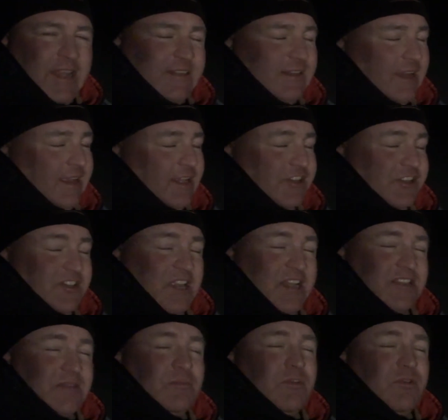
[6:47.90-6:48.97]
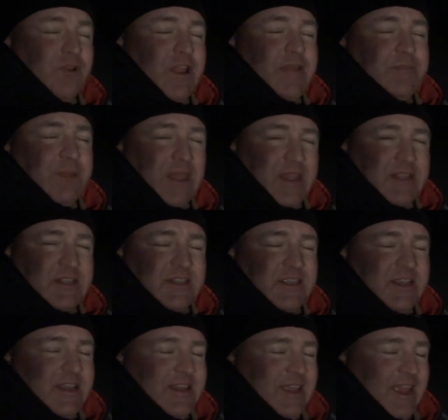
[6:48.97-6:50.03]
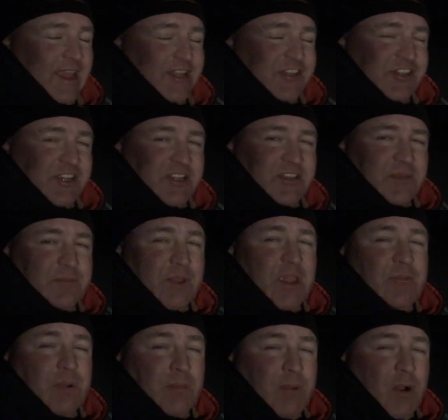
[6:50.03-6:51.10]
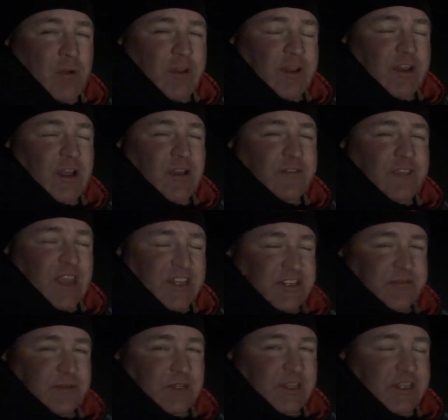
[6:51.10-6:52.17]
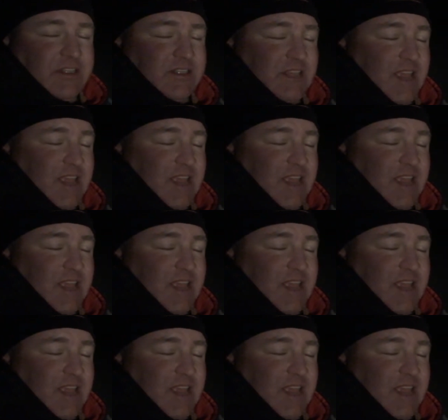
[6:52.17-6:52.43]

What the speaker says: tell you, she's got some great picks, and she is a big proponent of catch and release.